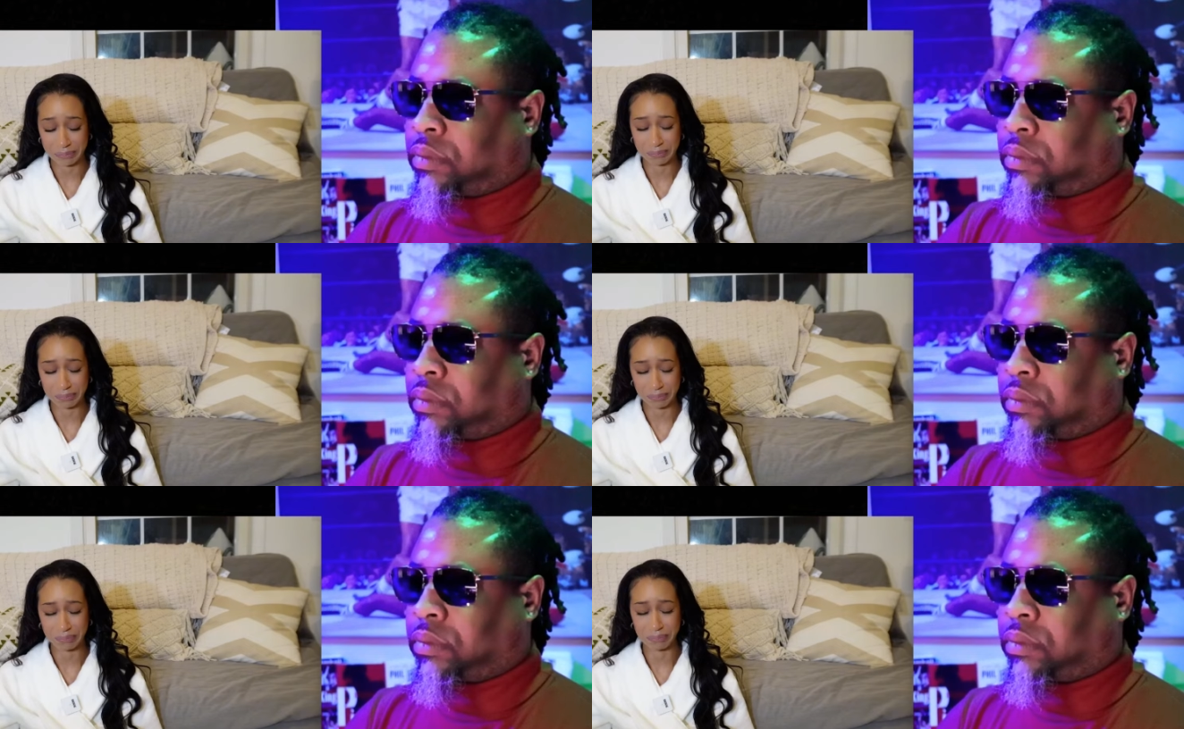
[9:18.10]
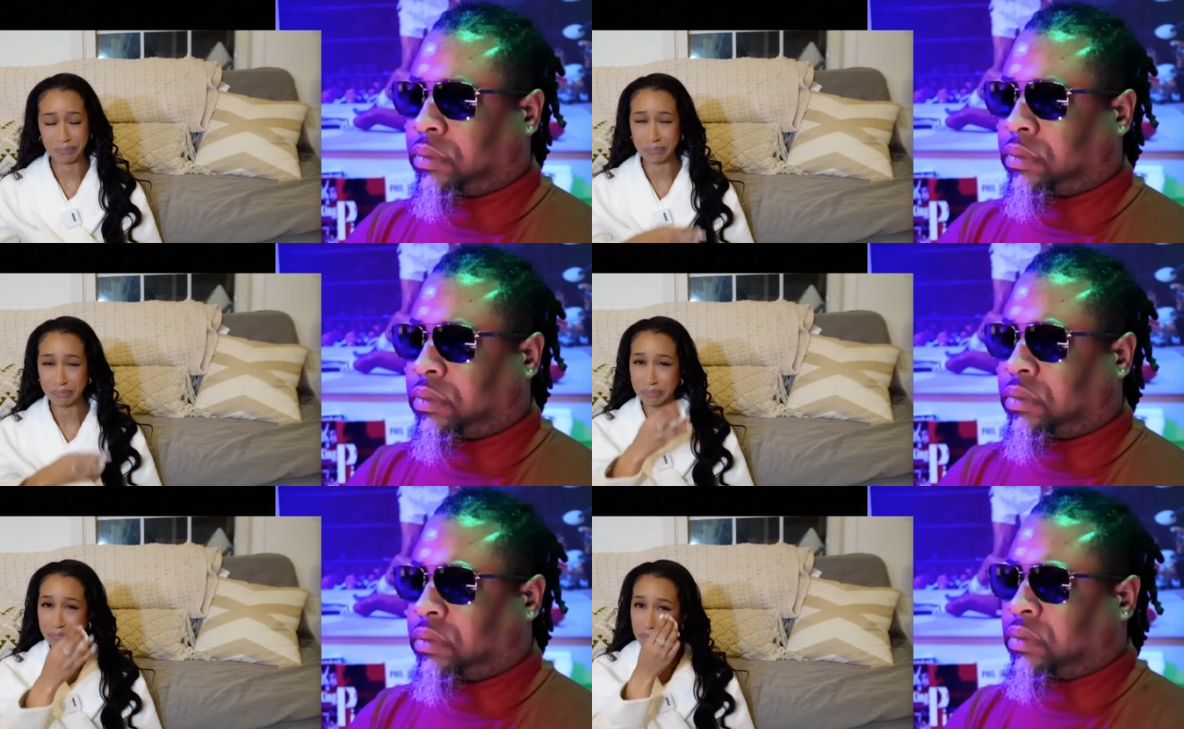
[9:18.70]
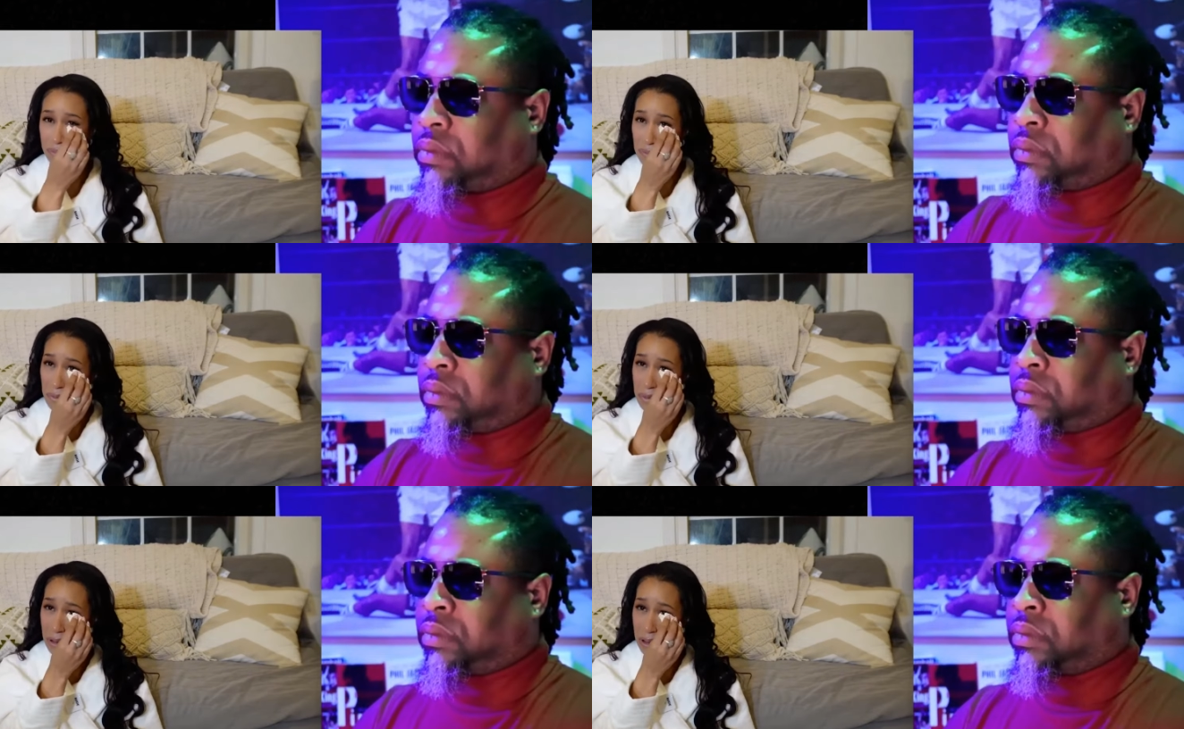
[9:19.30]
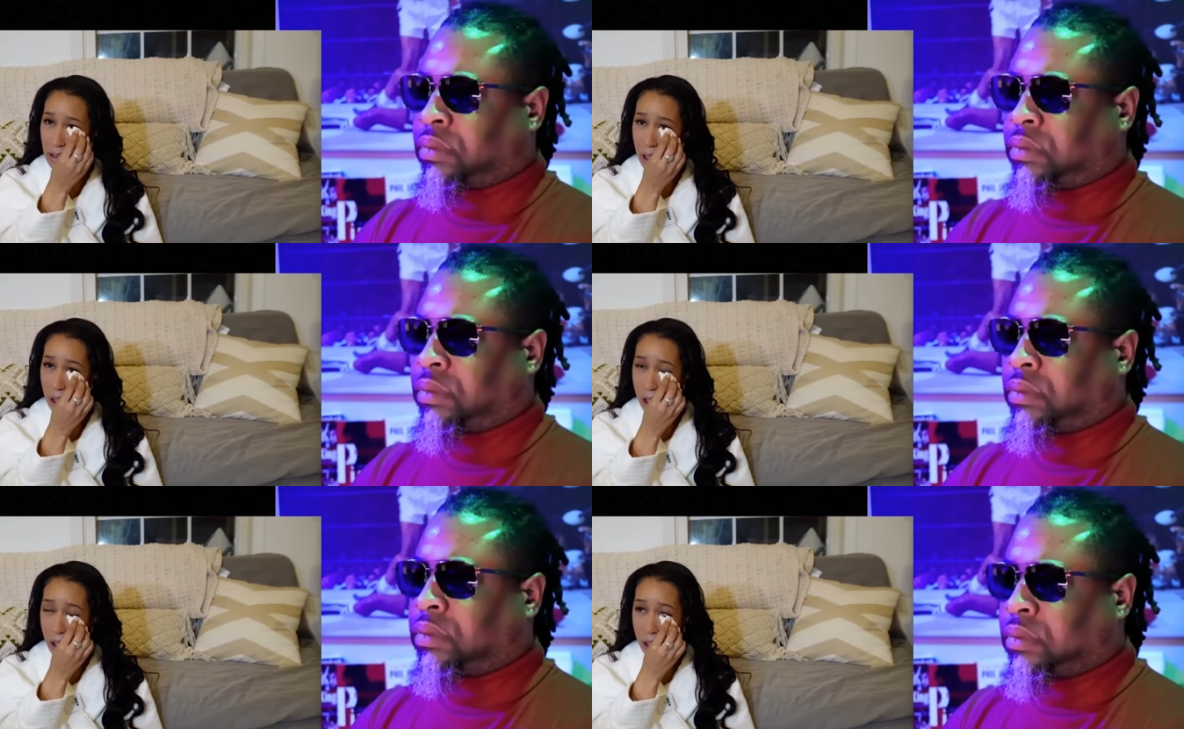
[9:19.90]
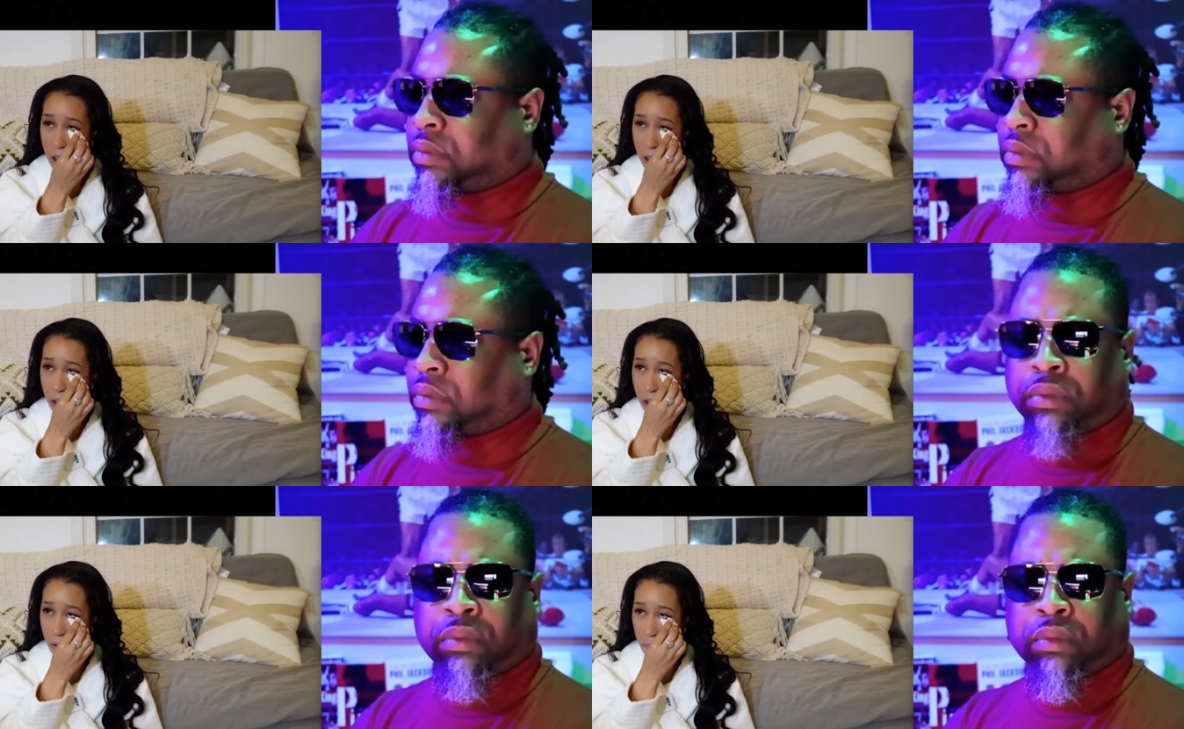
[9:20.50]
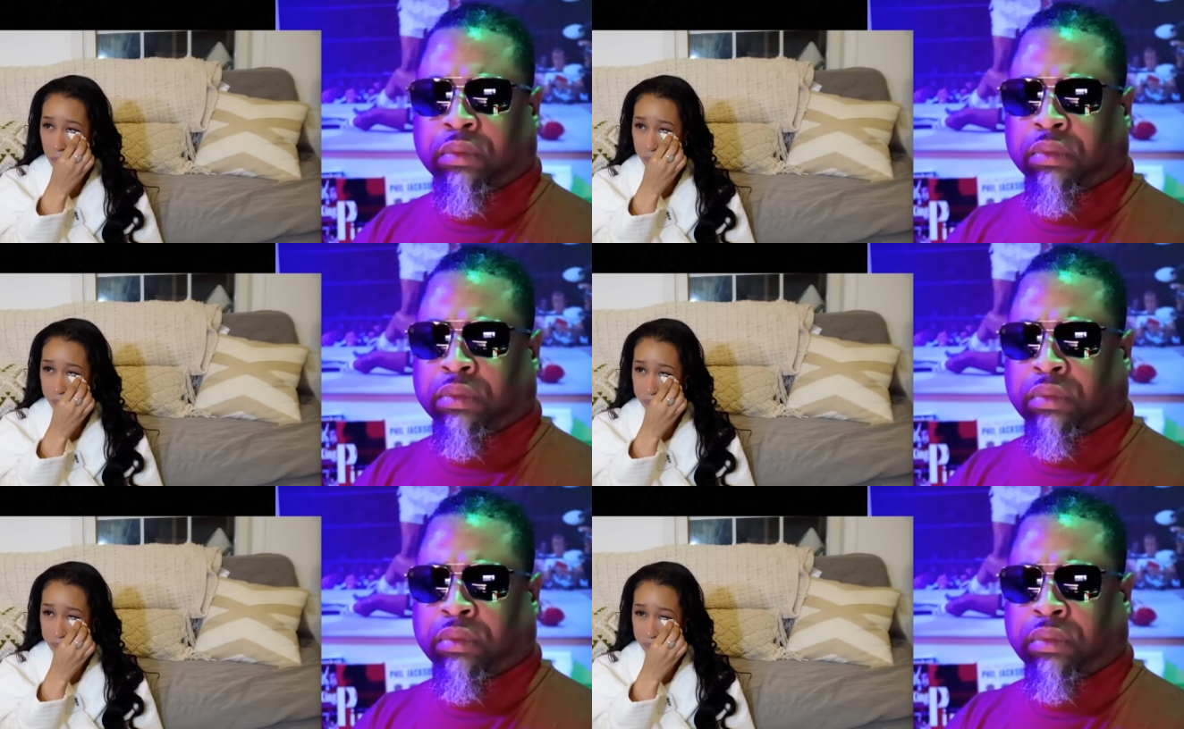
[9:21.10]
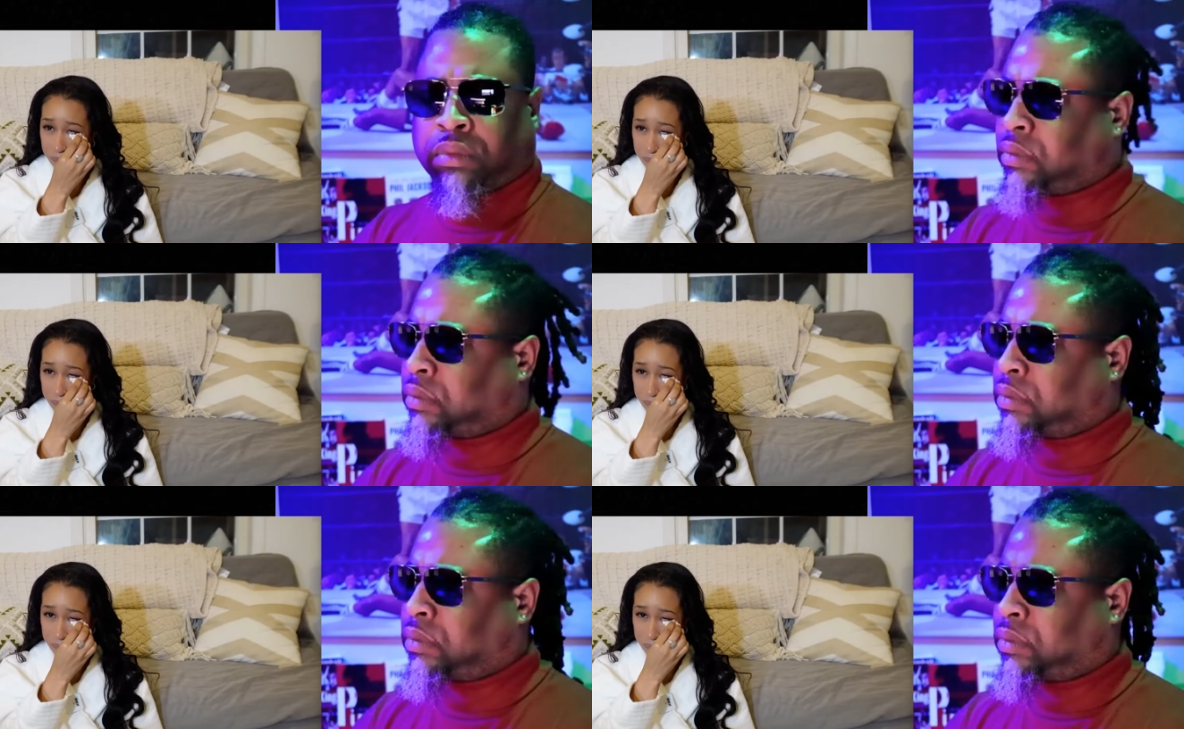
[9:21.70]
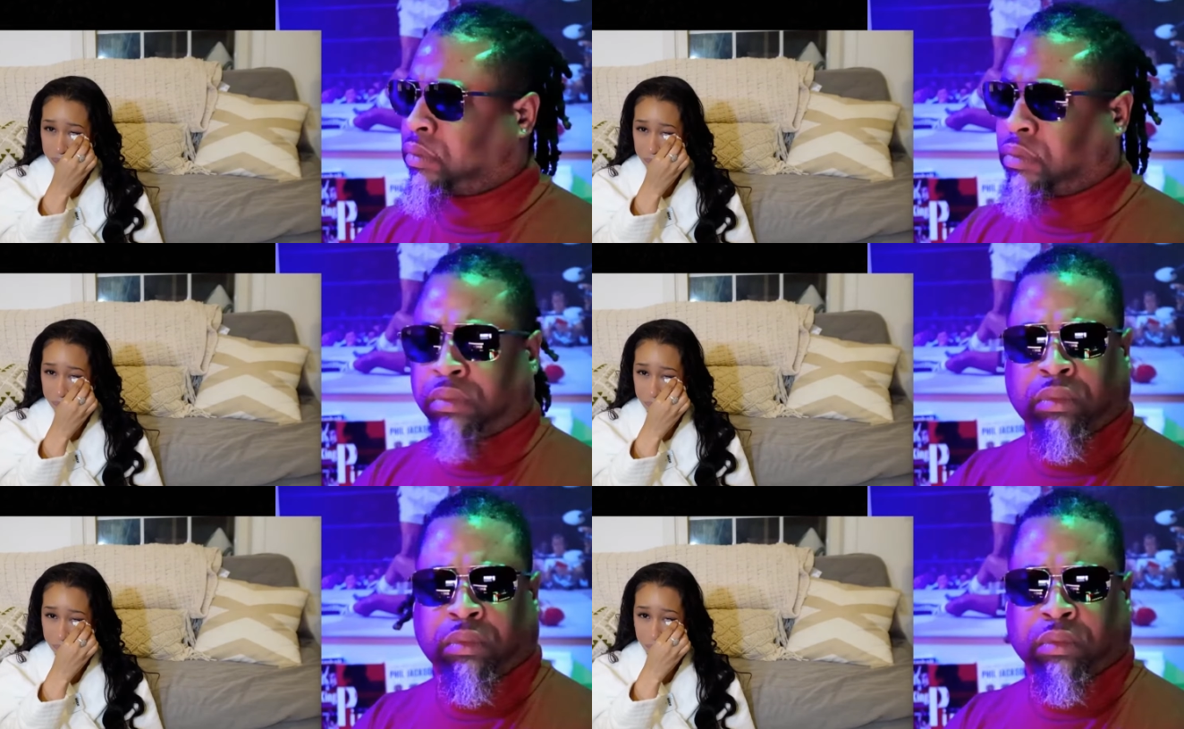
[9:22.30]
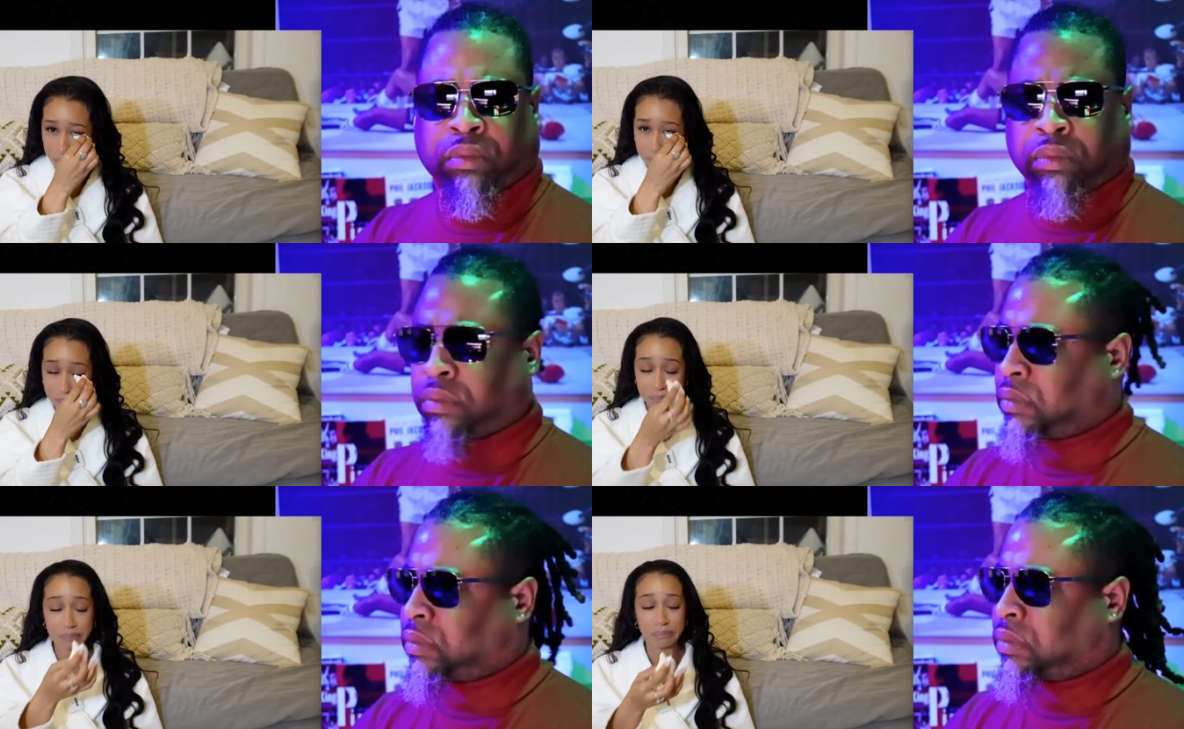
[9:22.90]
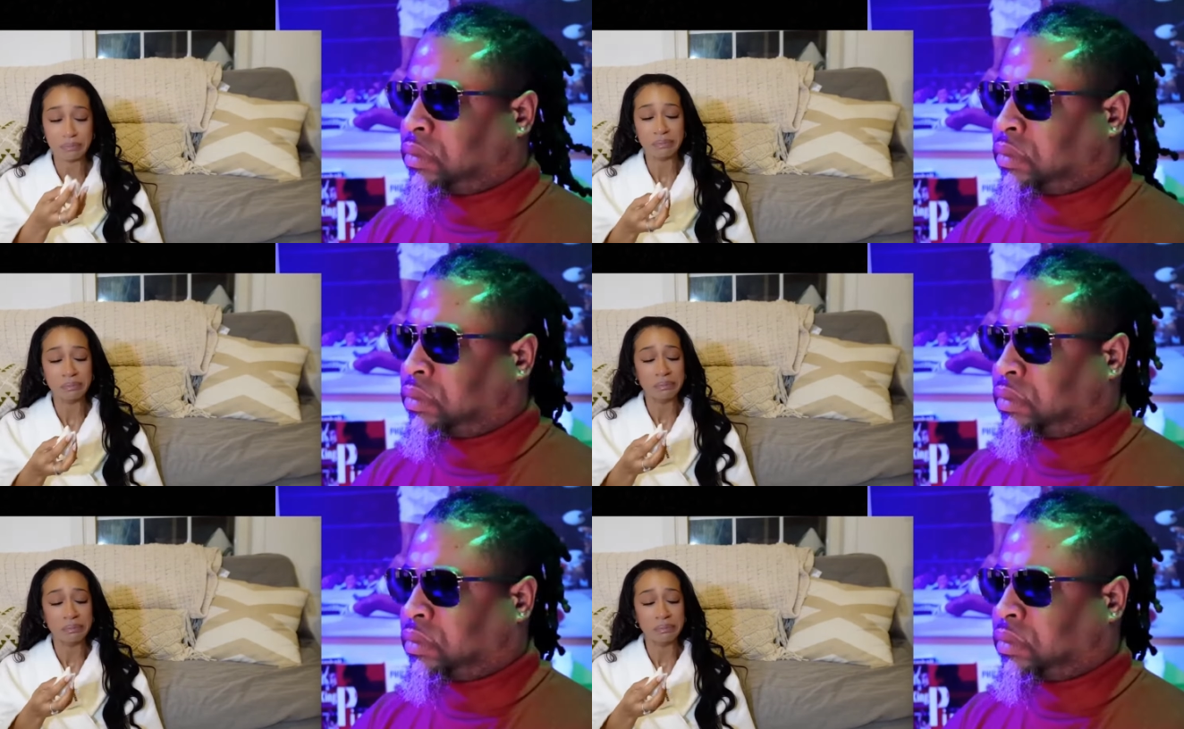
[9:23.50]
[no speech]